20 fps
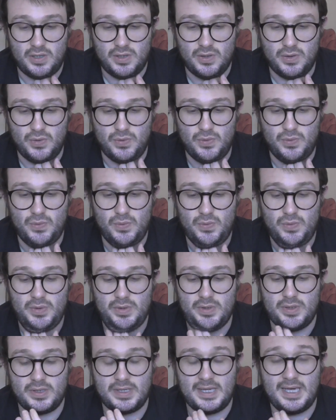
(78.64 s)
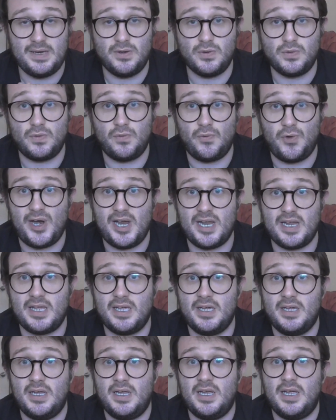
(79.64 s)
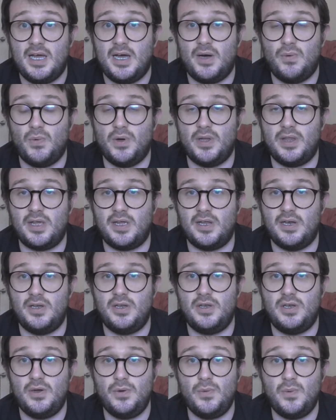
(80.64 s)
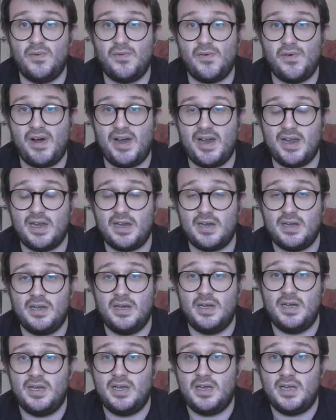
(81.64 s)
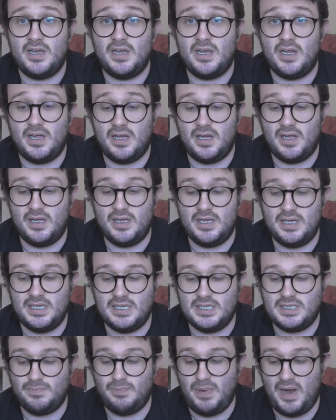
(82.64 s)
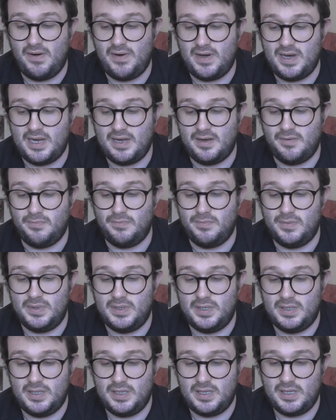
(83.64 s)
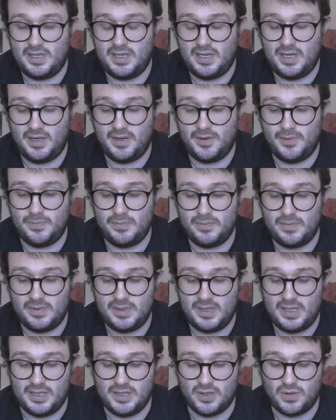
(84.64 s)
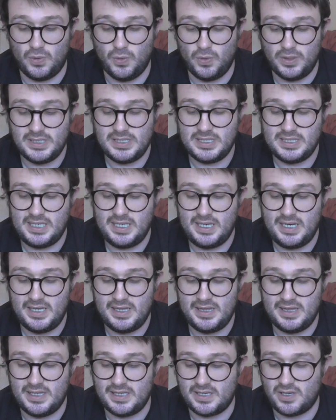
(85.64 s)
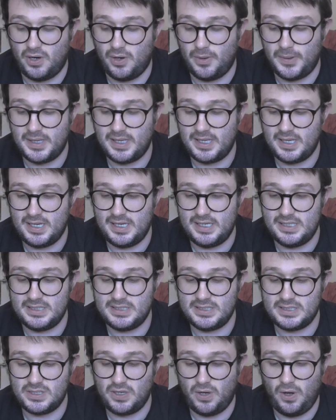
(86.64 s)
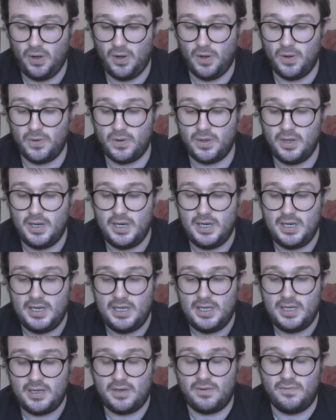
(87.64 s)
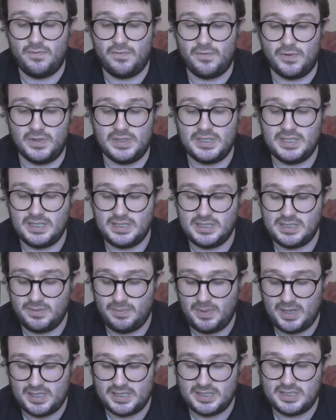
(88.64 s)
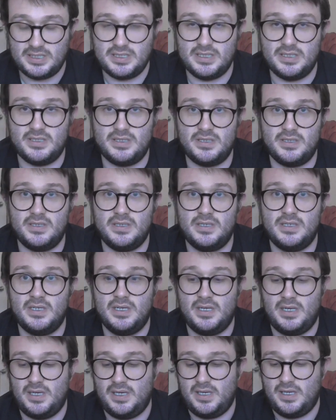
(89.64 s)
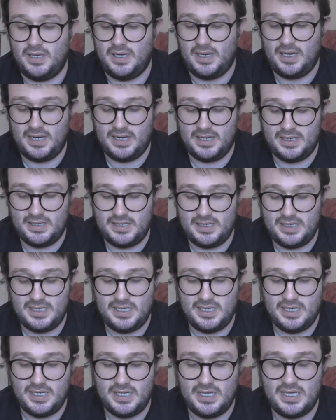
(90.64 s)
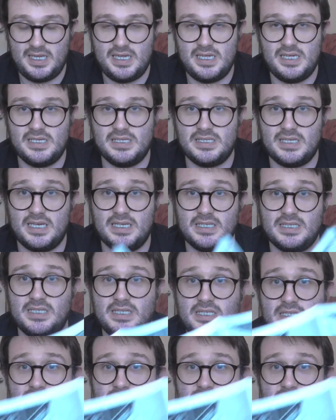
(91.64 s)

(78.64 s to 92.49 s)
who killed Rick, and what they're going to do with Rick is bury him. And the coolest scene in the comic is Carl confronting Sebastian, and he says